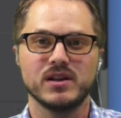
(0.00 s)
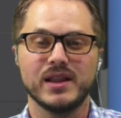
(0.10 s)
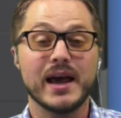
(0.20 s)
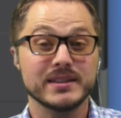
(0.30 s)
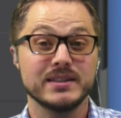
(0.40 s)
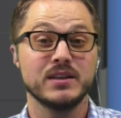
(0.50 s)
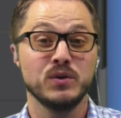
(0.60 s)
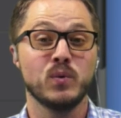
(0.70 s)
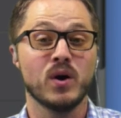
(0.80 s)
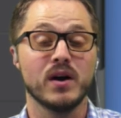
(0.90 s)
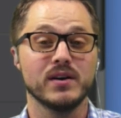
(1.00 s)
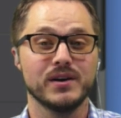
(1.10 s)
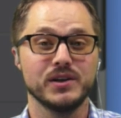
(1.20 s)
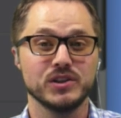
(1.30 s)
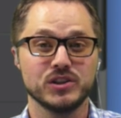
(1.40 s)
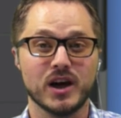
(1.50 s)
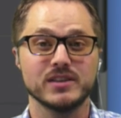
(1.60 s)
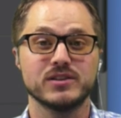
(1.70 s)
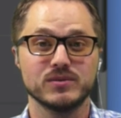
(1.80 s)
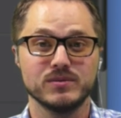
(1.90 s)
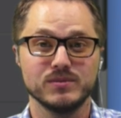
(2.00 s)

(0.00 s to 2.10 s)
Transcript: the last thing you want are your shots